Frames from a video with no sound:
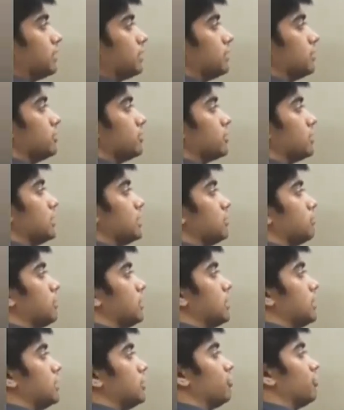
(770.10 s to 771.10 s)
this thing
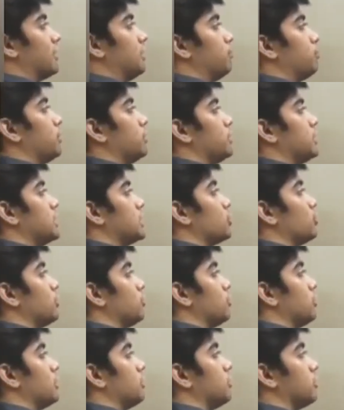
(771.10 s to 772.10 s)
by
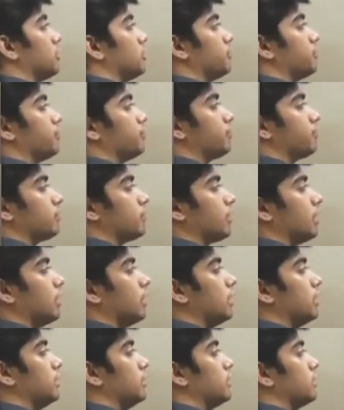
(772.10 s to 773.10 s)
5.615,
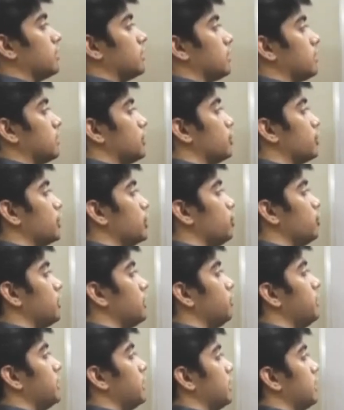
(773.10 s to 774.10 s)
and your Q will
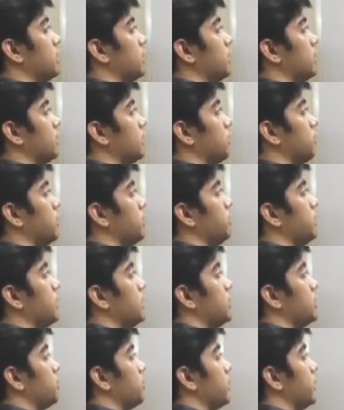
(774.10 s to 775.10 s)
be in
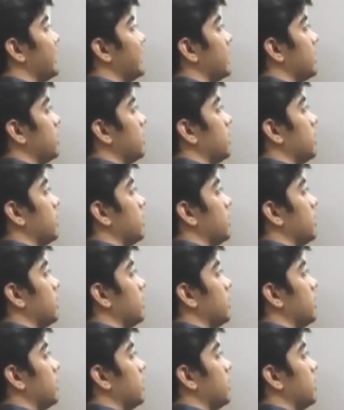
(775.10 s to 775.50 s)
BBLs per day,